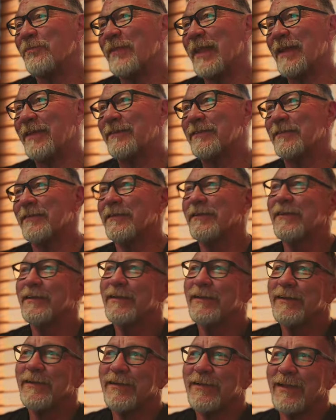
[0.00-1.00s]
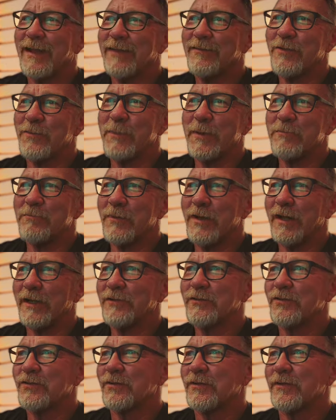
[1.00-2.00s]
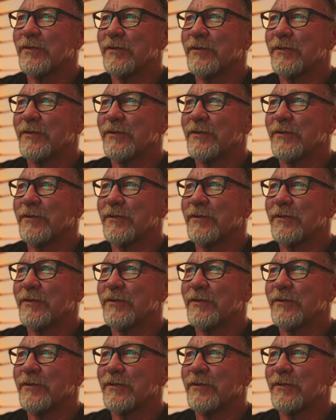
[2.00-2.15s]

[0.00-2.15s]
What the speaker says: That's a bit much.